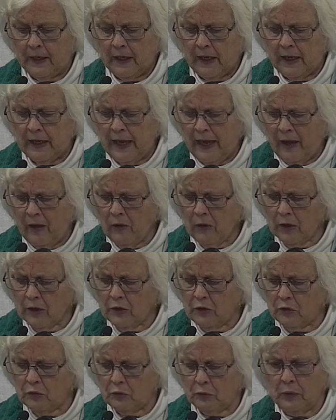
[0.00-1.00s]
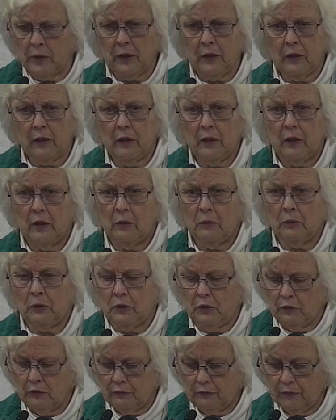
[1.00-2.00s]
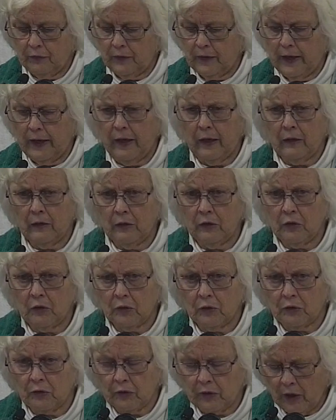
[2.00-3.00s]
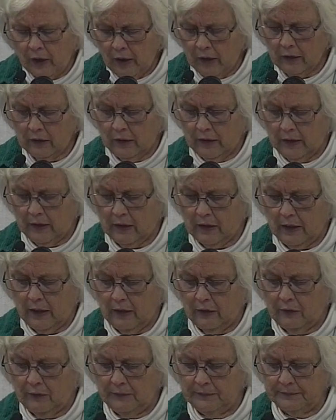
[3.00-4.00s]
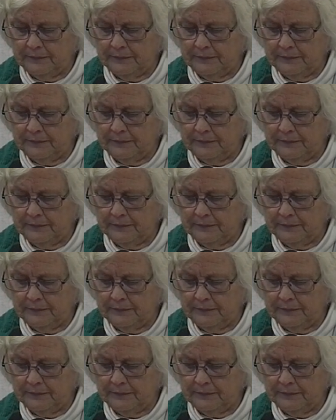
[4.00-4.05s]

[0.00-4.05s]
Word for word: And how can you drink when you're flat on your side like that?